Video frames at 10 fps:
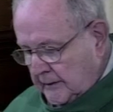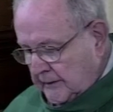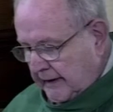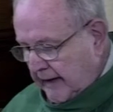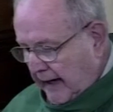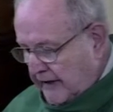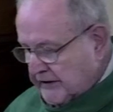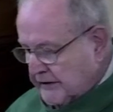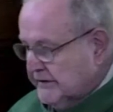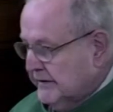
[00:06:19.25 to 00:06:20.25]
to the
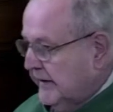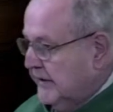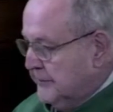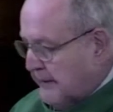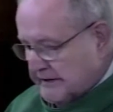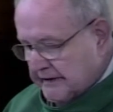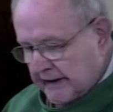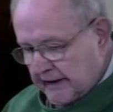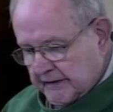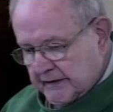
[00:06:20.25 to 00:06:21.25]
actions of these
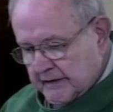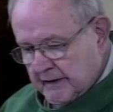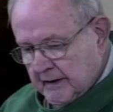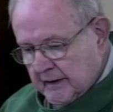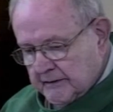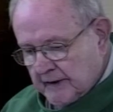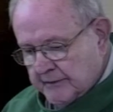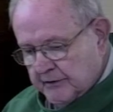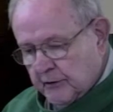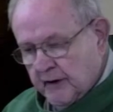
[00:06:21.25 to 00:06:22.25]
presidents
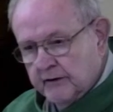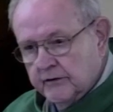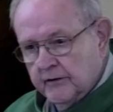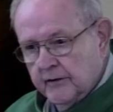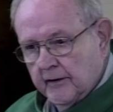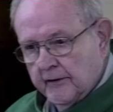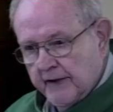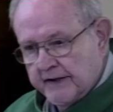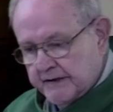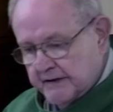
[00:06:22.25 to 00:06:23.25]
subsequent to their
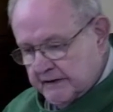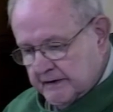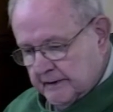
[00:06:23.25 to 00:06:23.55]
addresses.